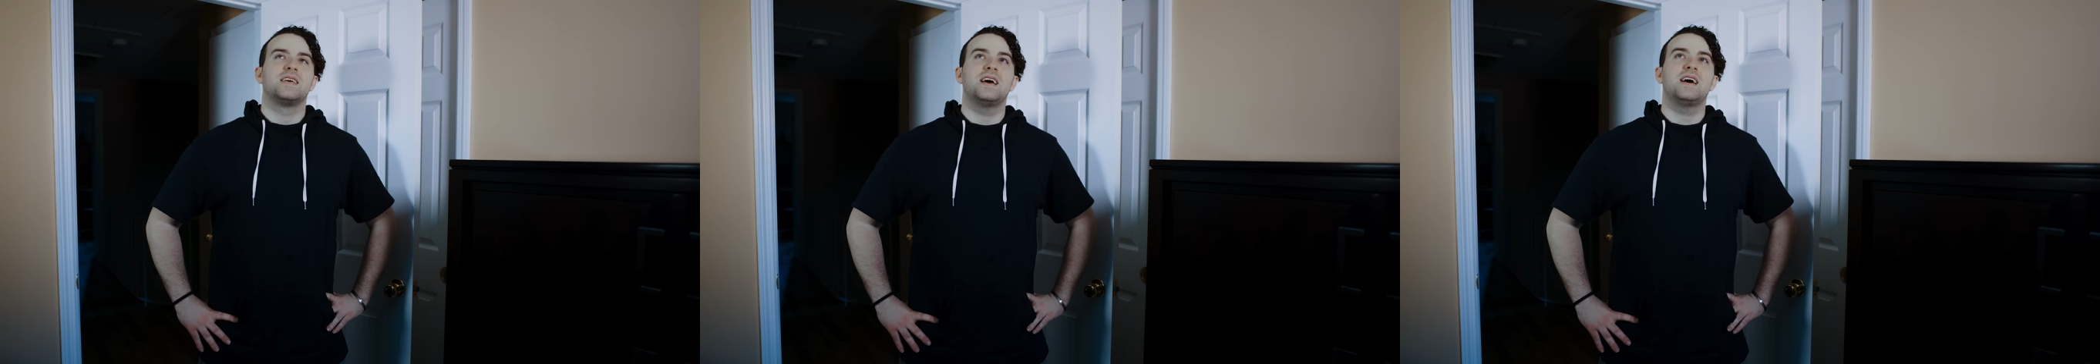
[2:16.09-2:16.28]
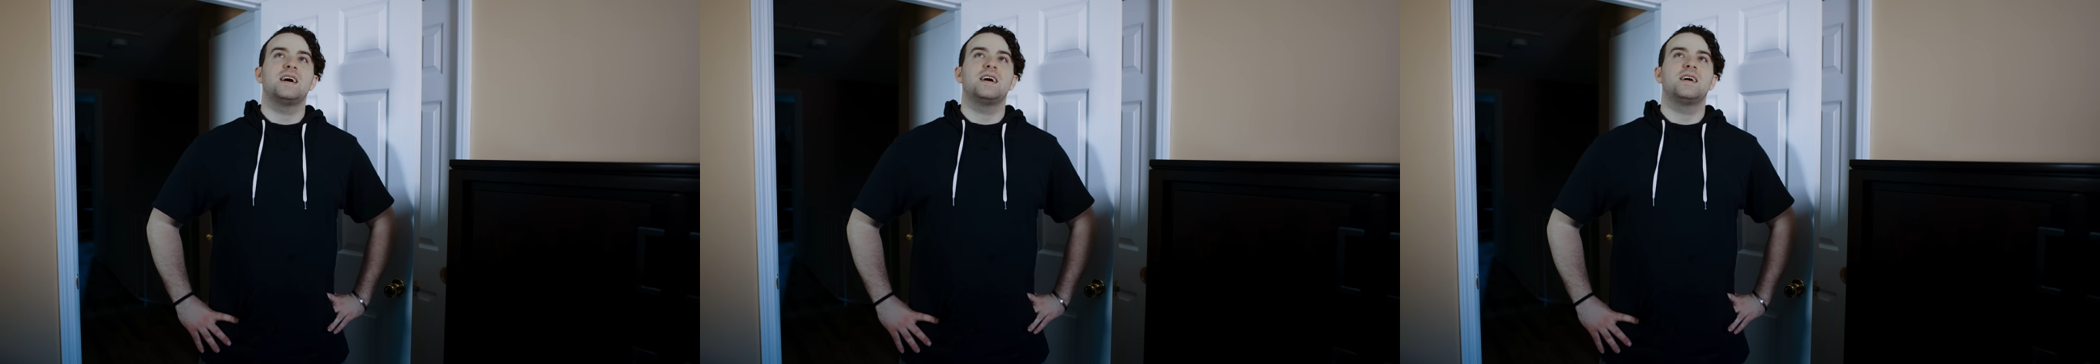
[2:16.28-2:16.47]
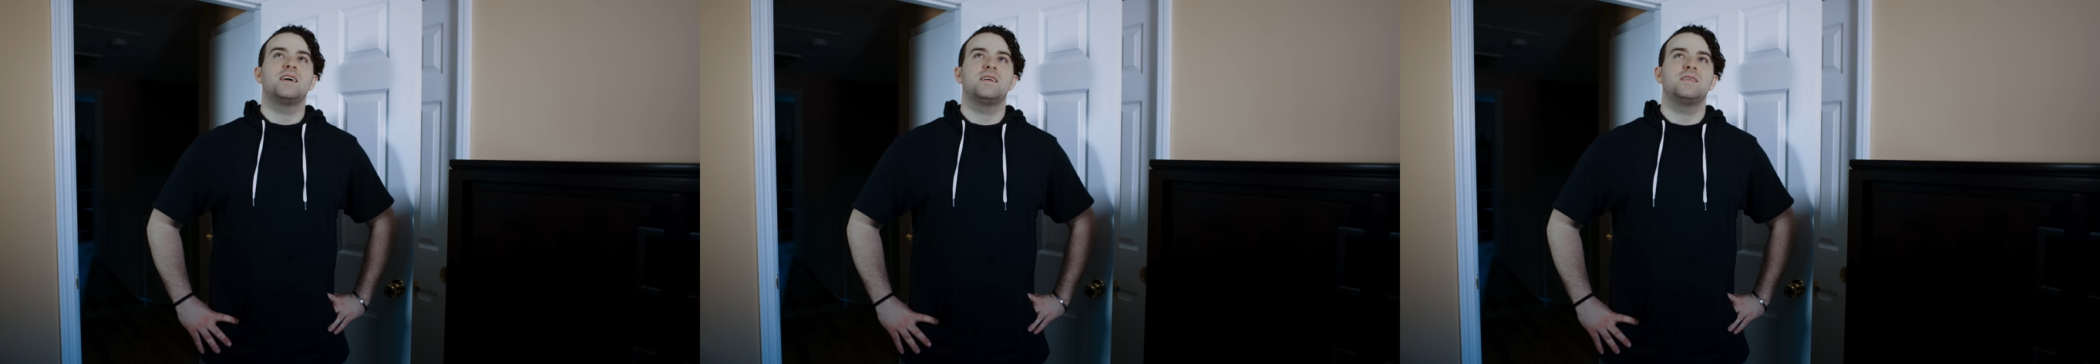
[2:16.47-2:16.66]

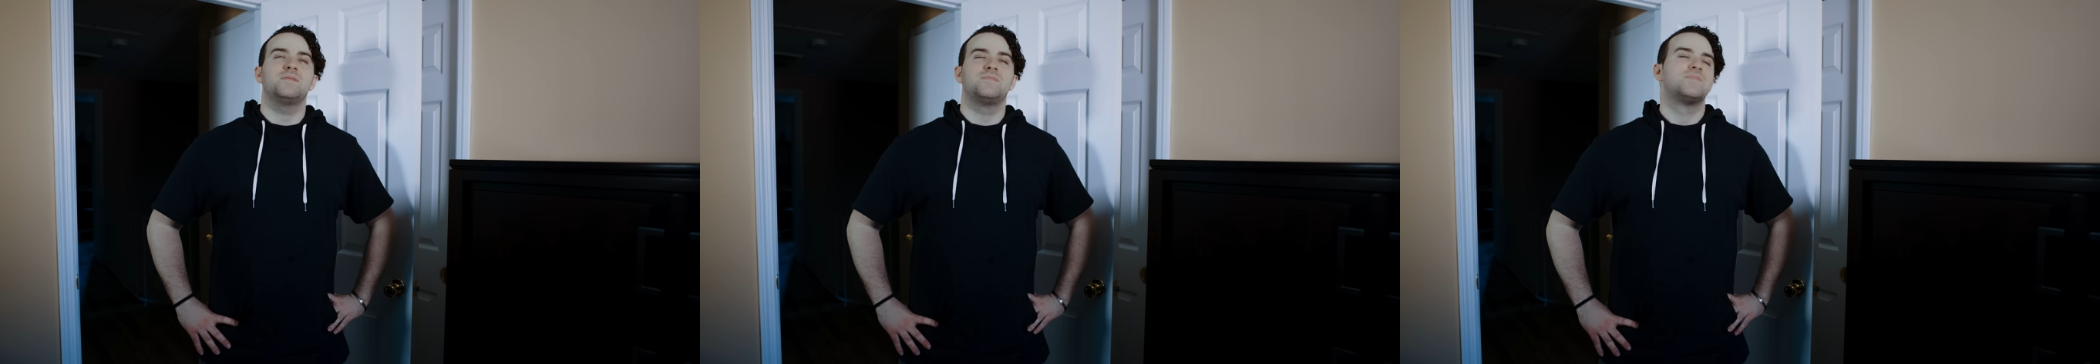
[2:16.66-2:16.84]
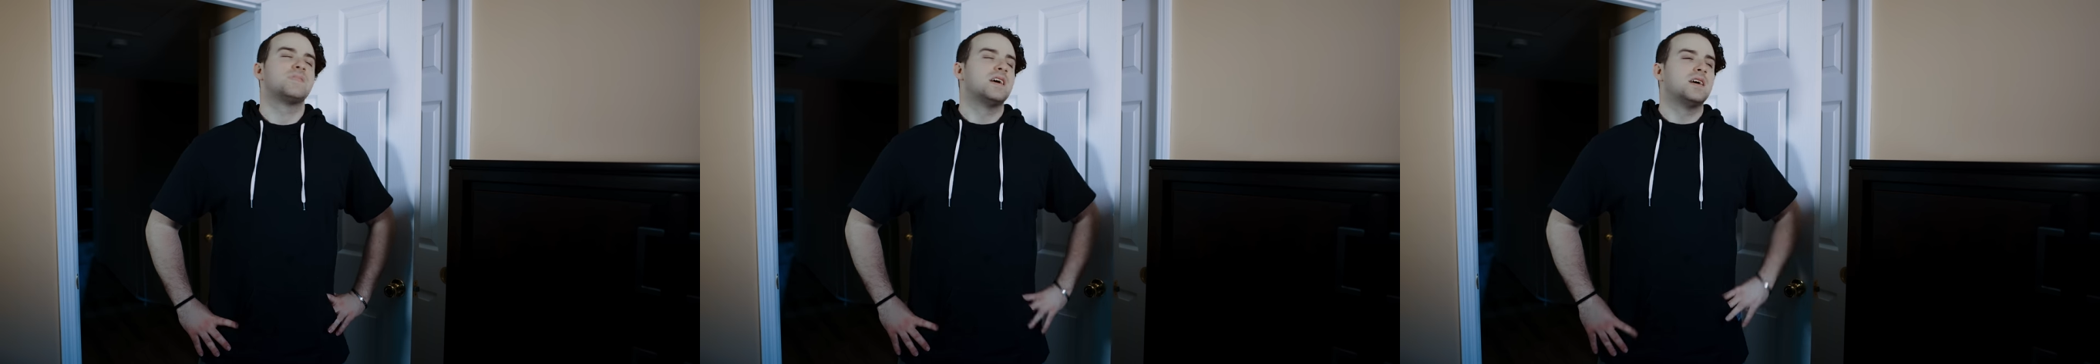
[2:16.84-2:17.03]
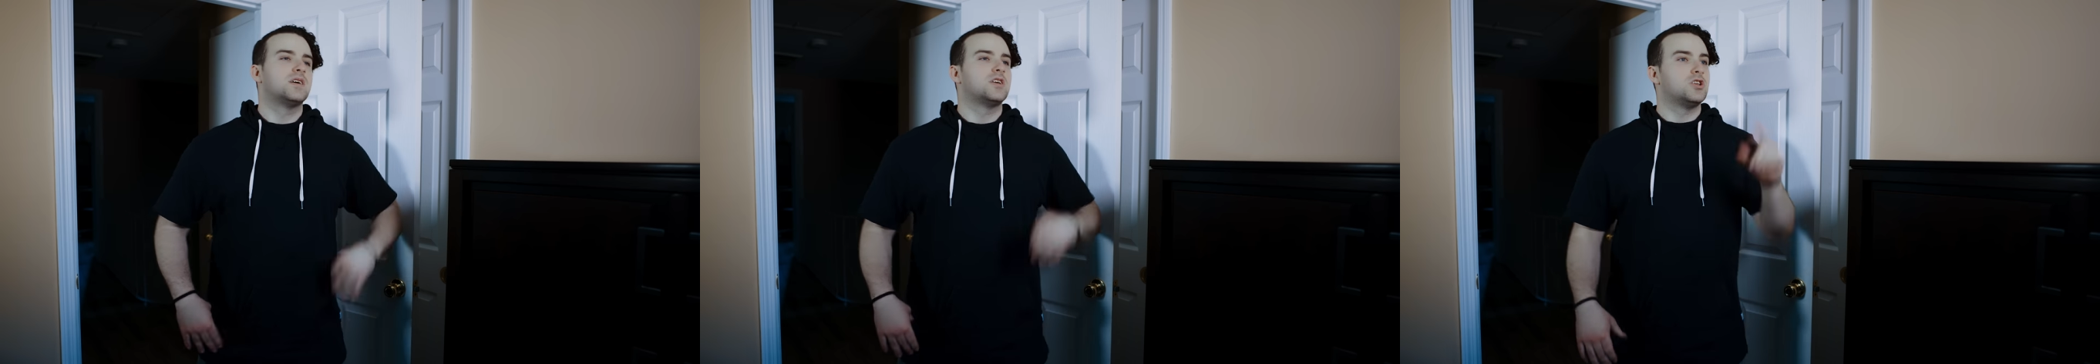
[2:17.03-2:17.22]
Yeah.
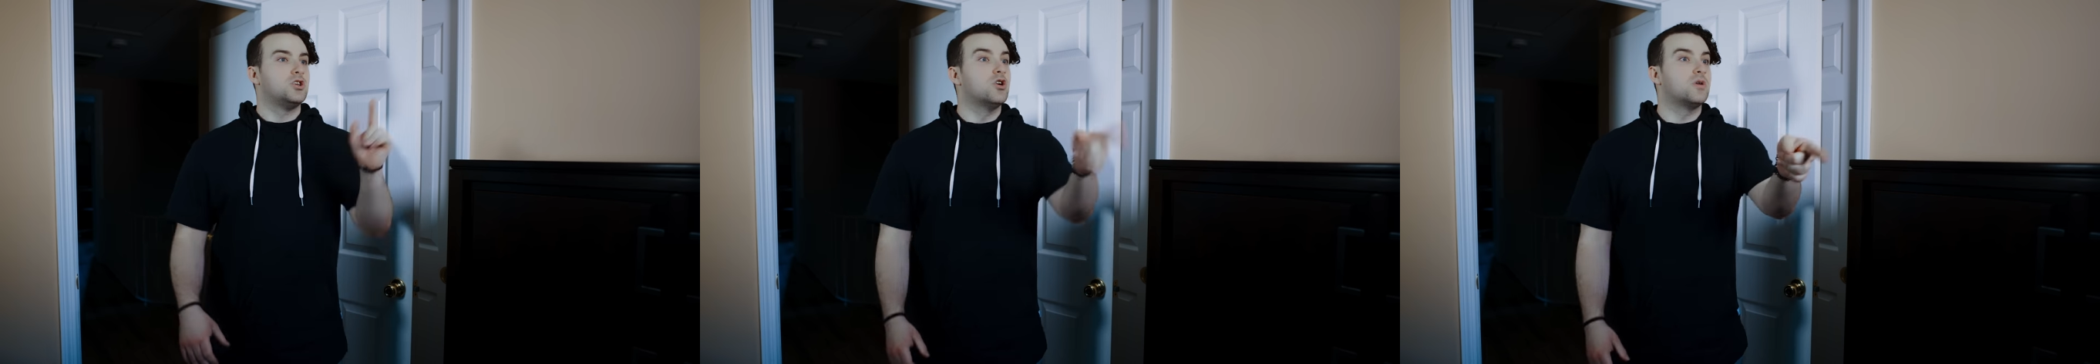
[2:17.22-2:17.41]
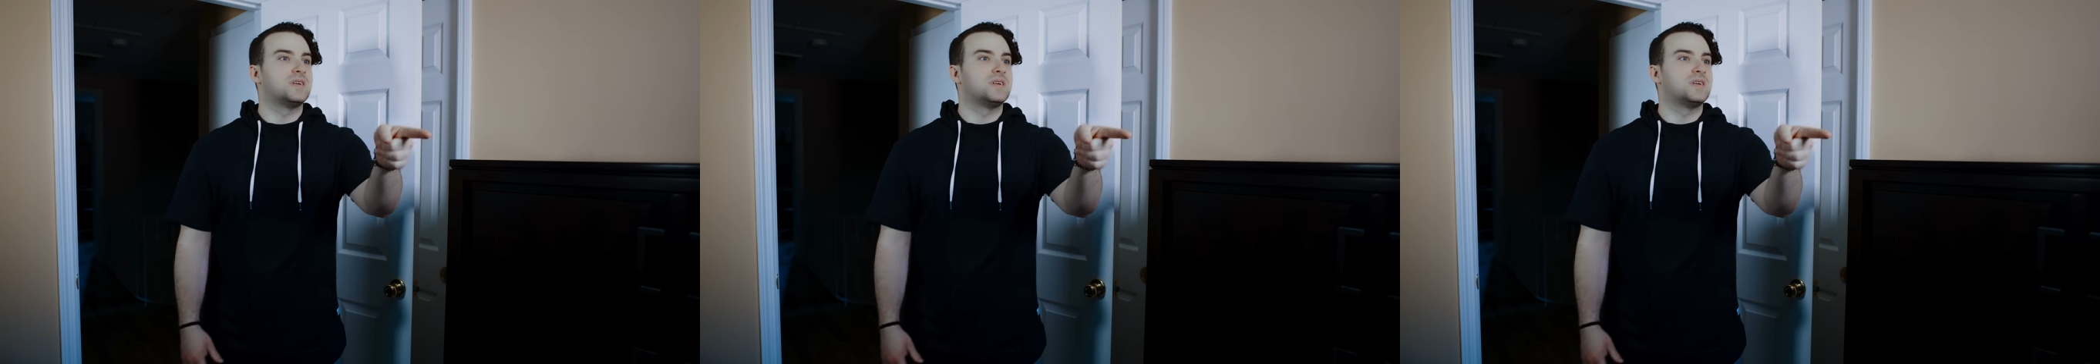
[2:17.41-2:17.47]
You